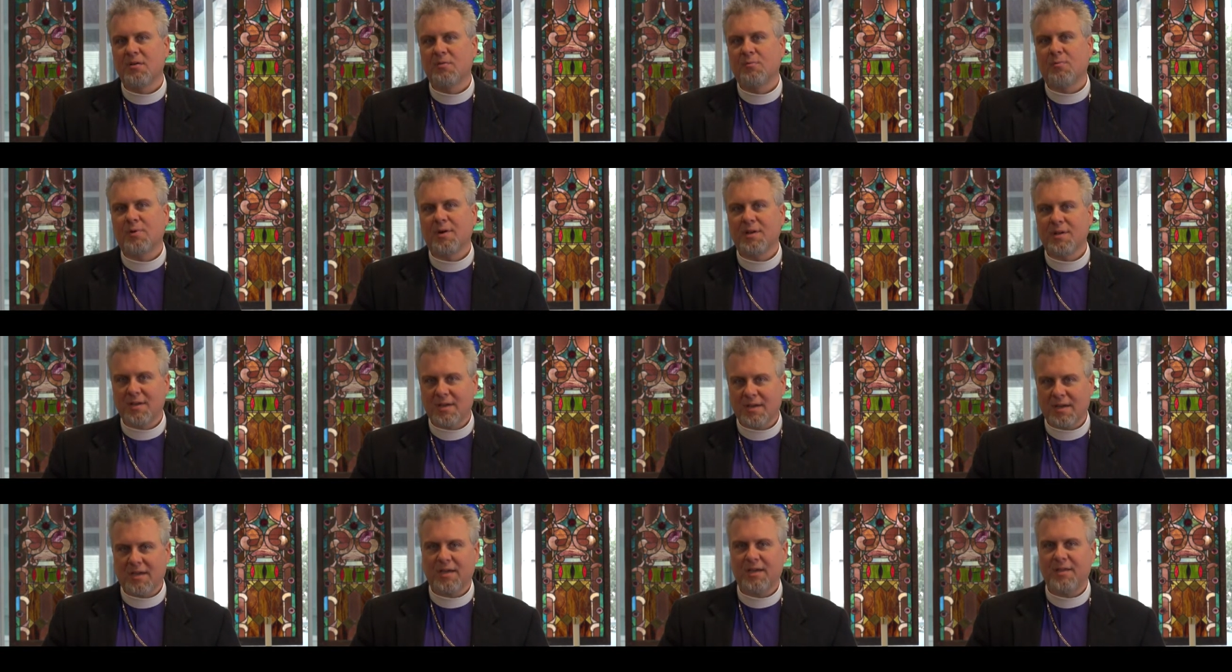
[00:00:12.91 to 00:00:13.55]

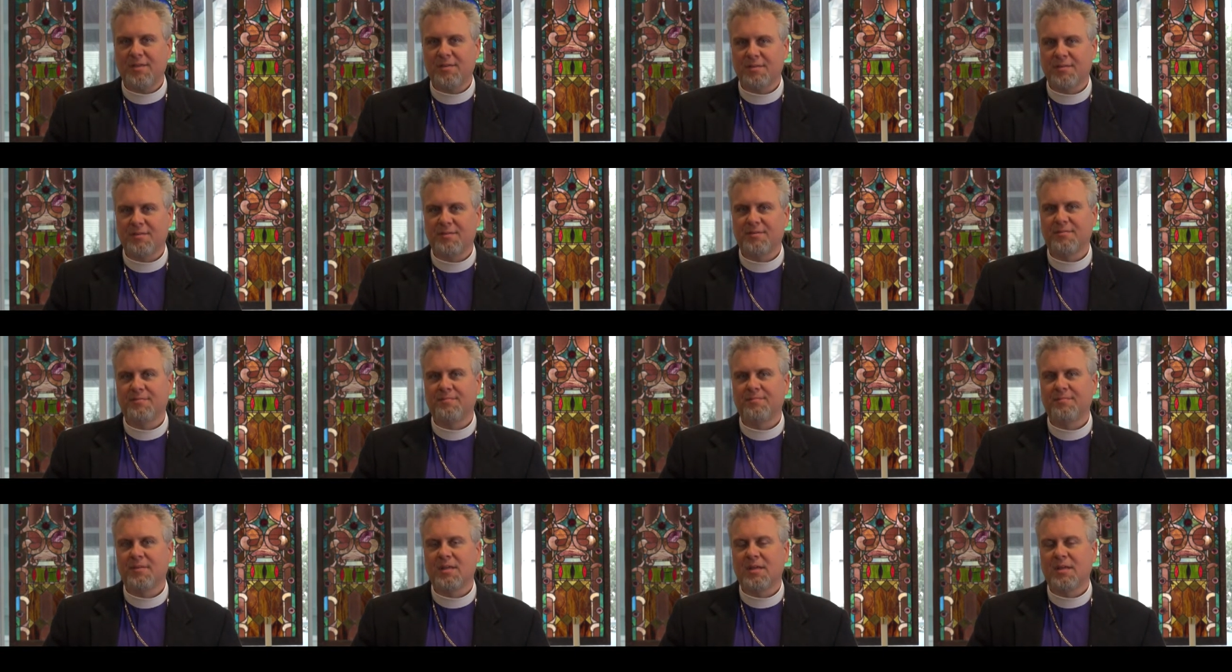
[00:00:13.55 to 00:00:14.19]
one night
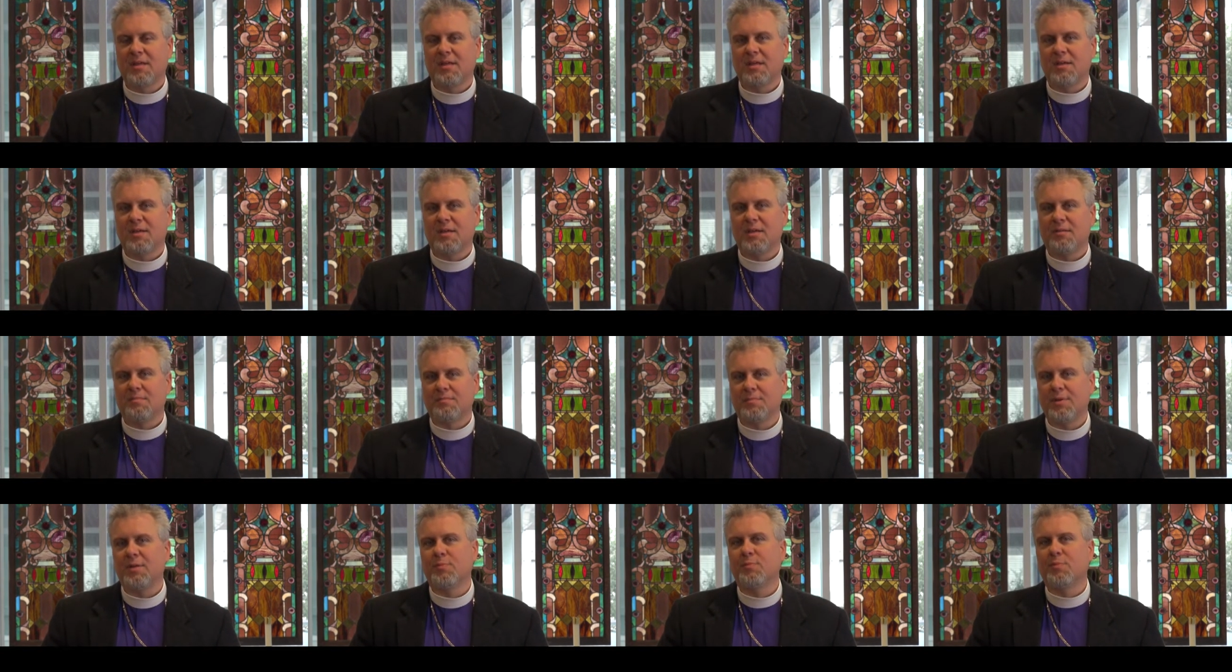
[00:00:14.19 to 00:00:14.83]

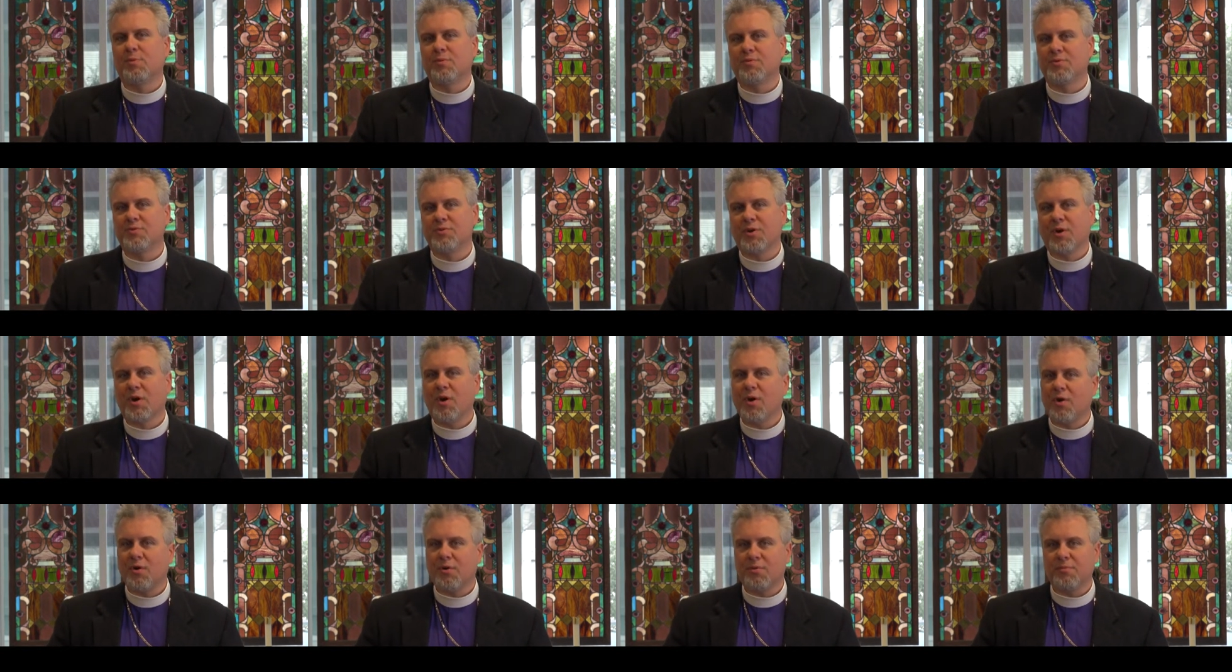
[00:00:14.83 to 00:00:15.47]
in people's
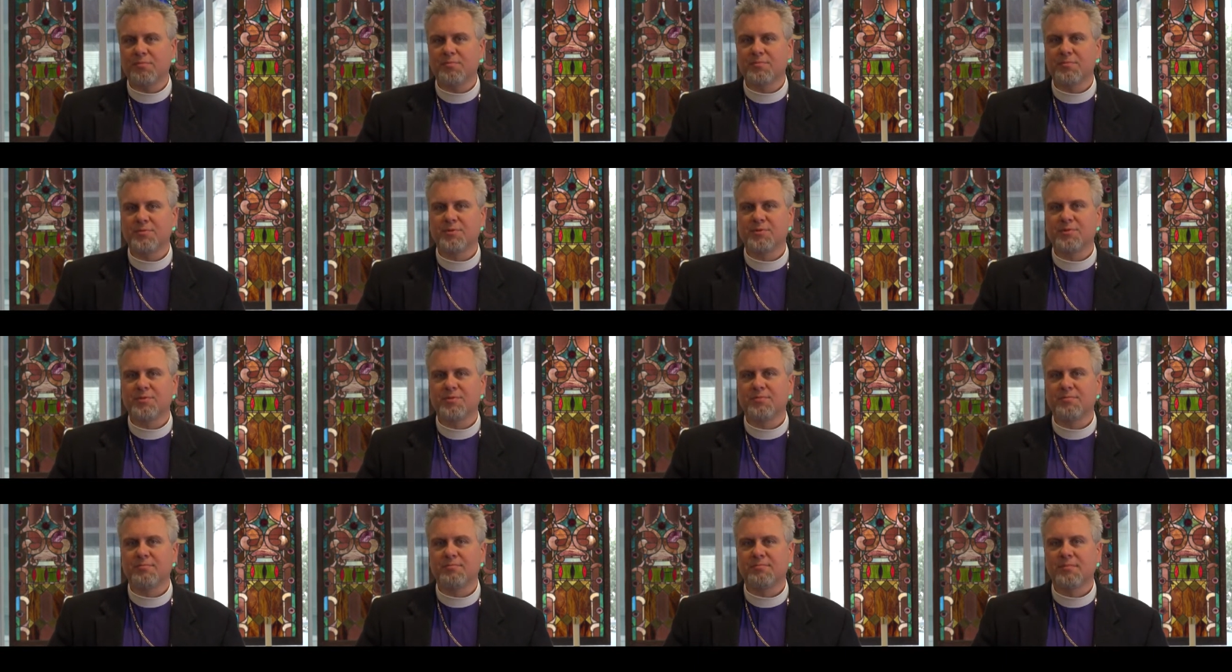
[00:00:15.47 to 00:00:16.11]

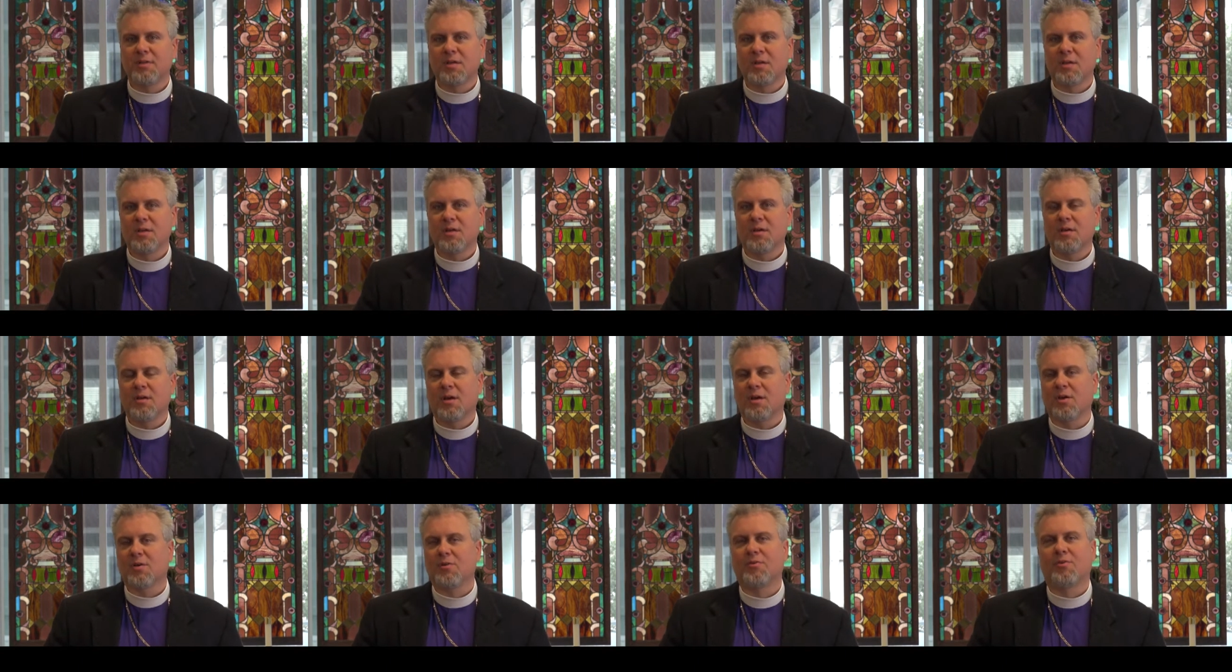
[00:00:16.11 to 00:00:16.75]
homes
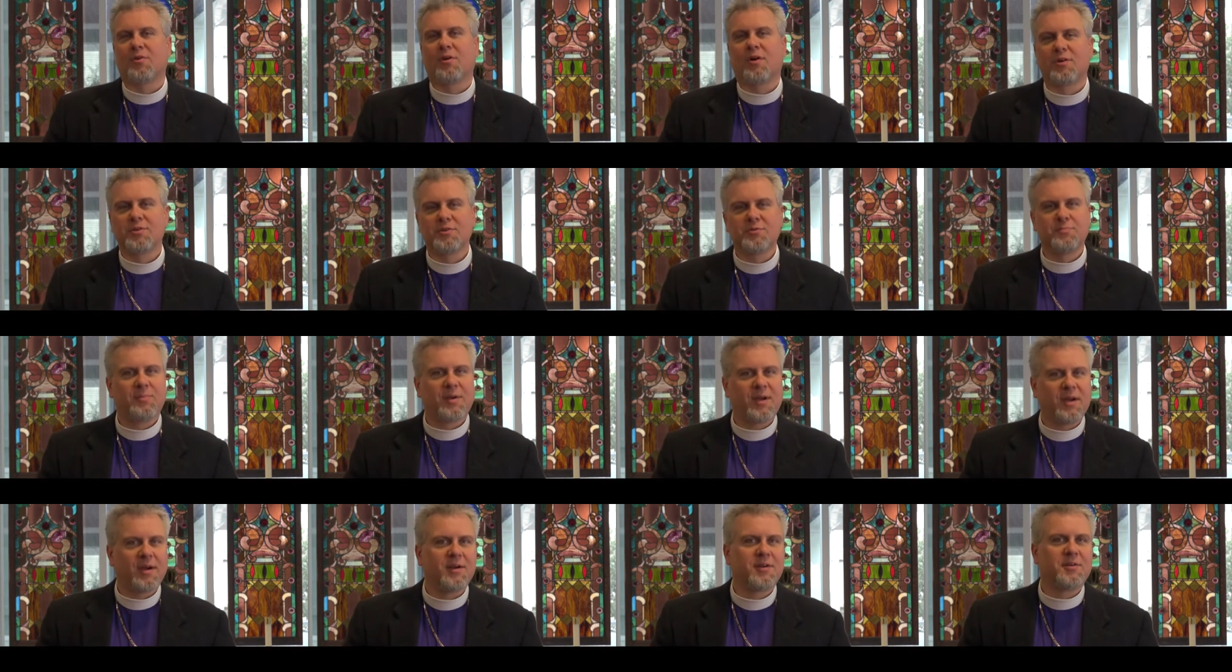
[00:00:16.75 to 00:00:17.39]
across
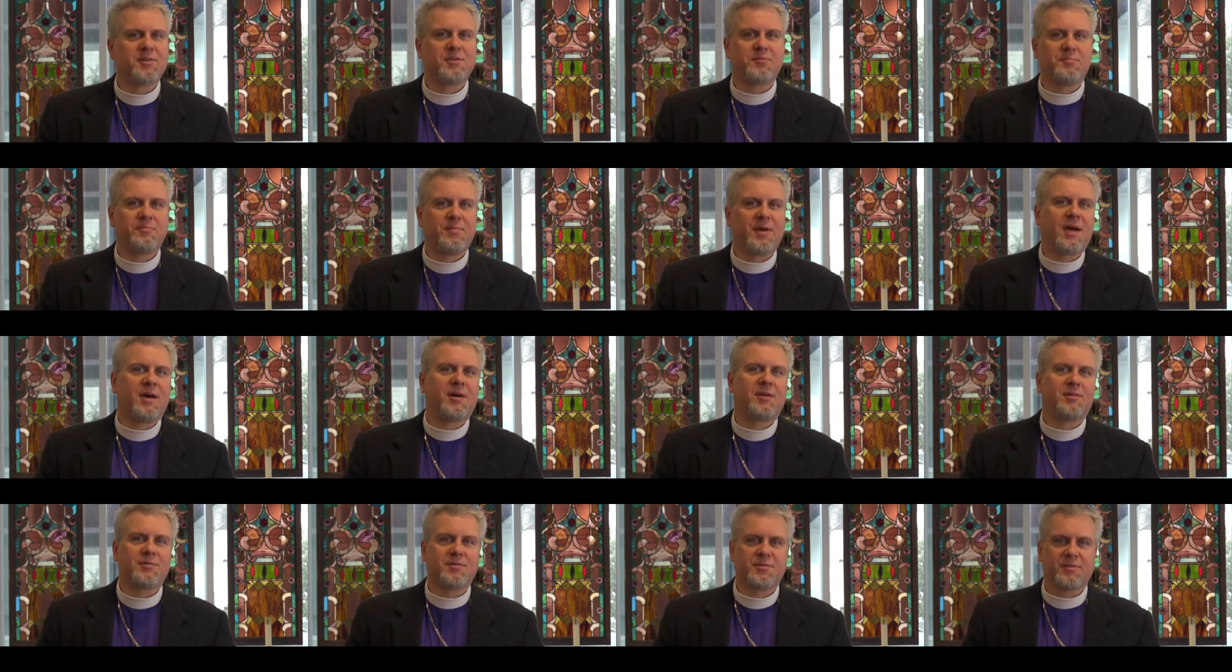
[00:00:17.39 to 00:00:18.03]
parish
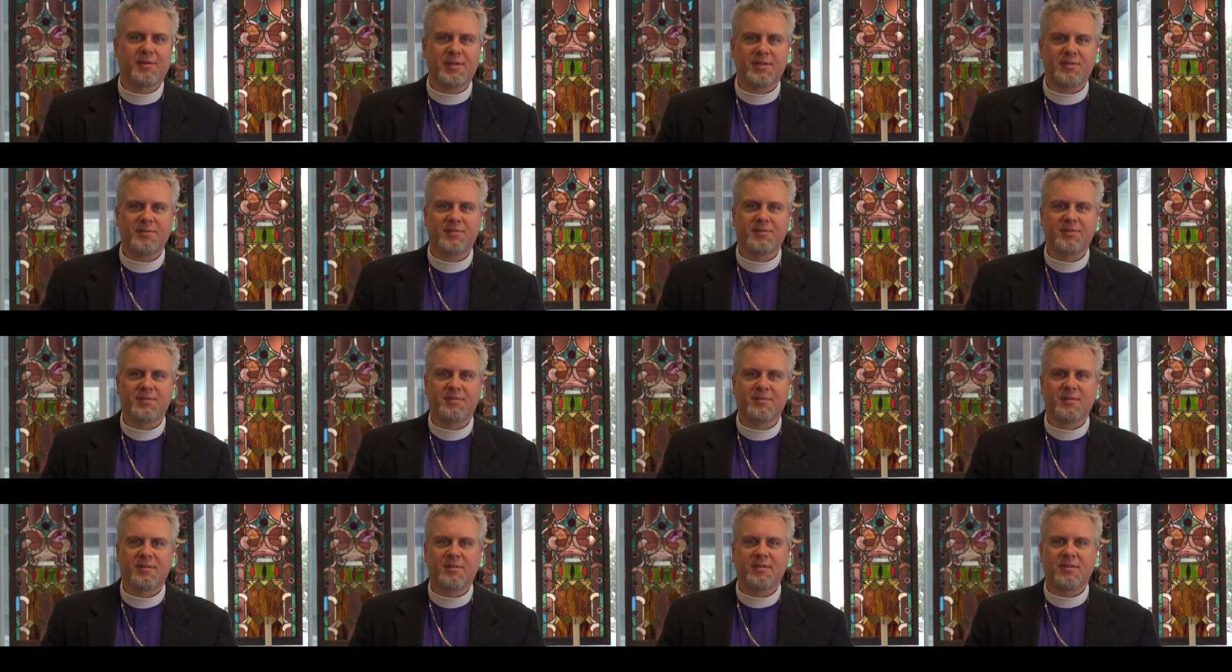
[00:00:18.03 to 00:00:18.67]
boundaries
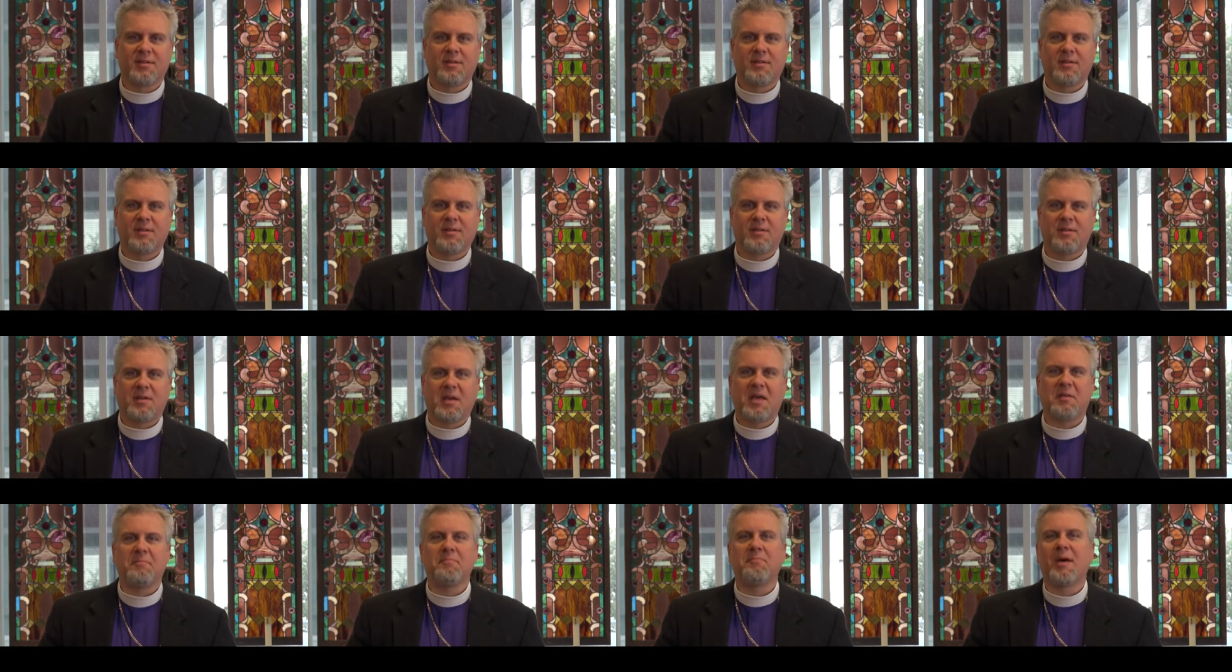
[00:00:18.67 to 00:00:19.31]

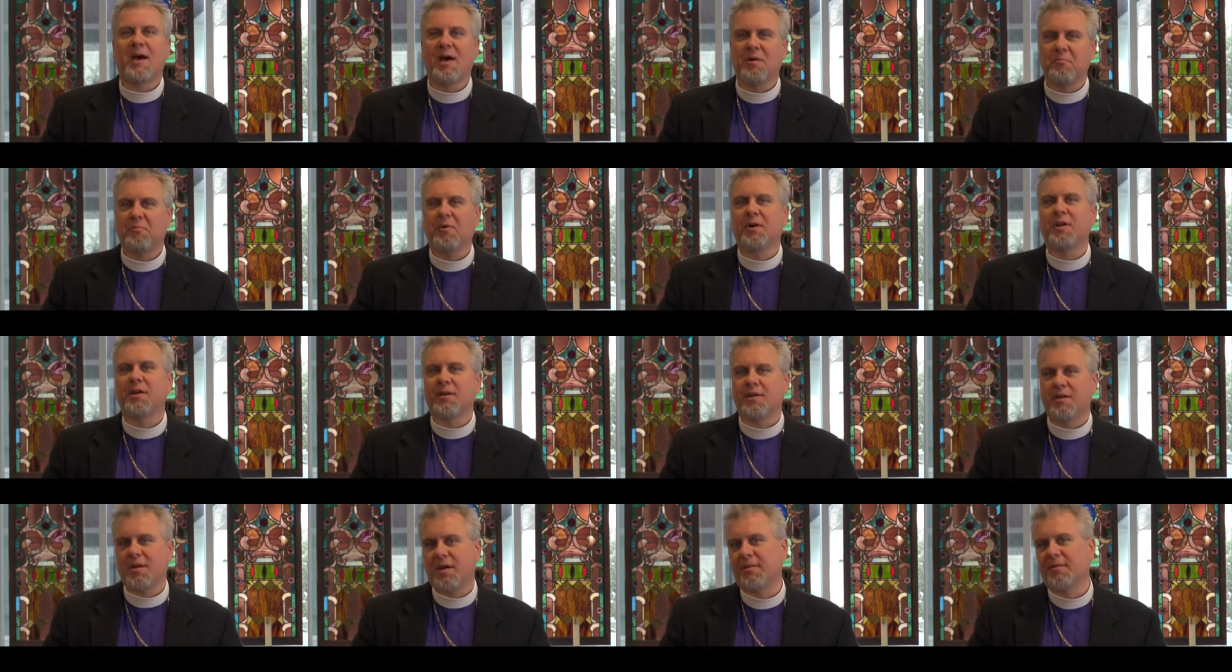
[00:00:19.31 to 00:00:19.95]
and met
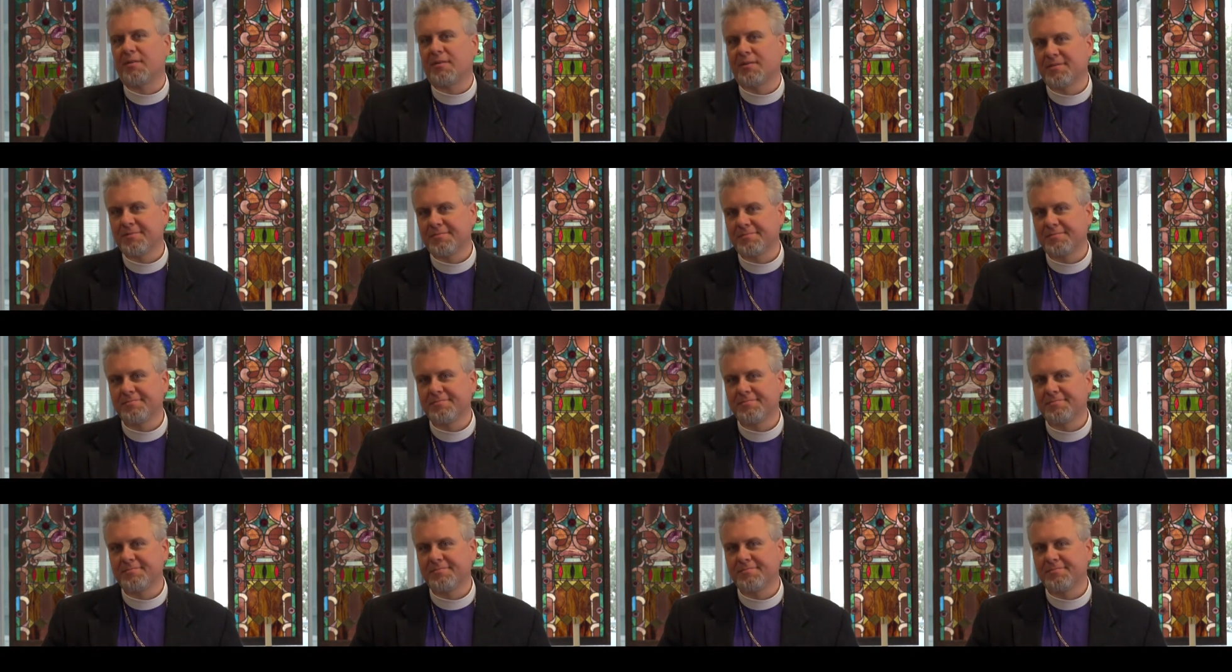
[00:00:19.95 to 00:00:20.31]
one another.